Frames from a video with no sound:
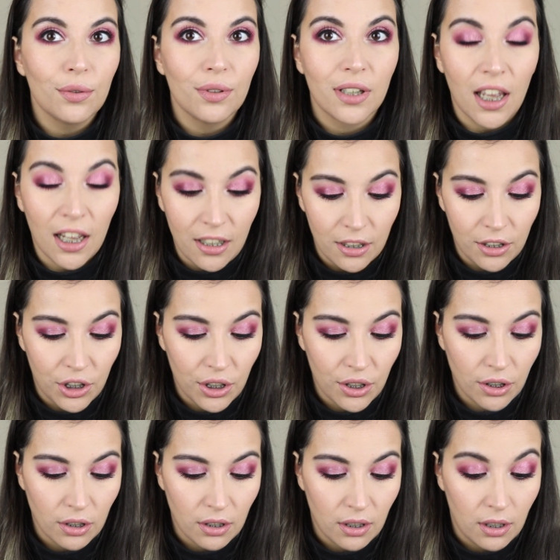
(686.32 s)
Kind of
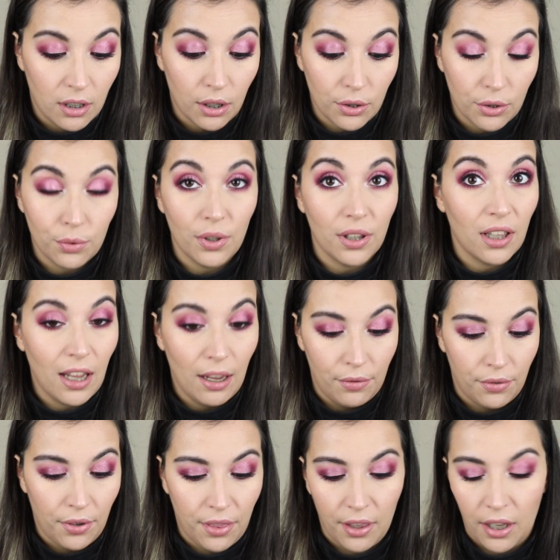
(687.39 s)
just goes with
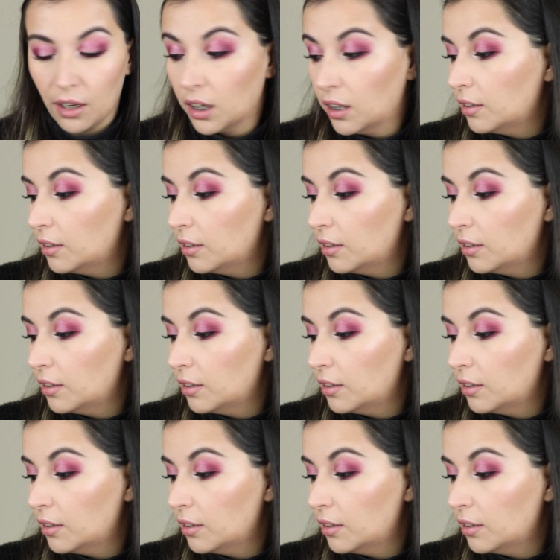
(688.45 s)
everything.